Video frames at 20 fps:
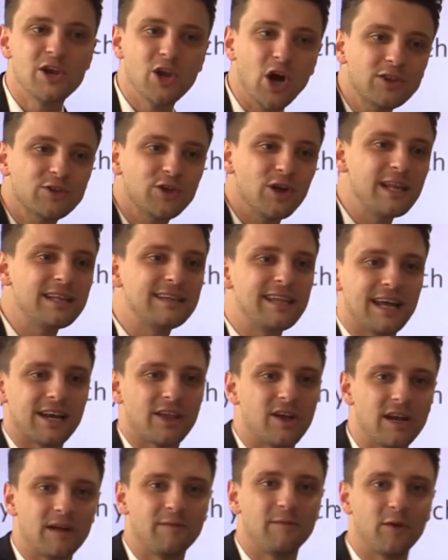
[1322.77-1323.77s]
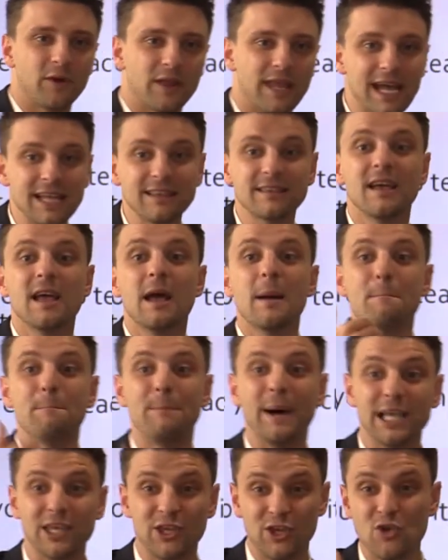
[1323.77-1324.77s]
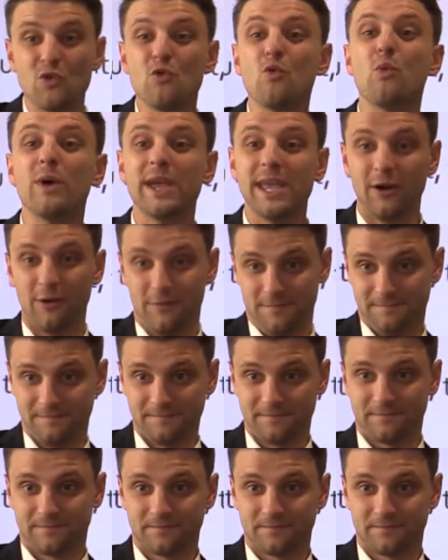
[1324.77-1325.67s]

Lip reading: not only they are going to forget, but you will.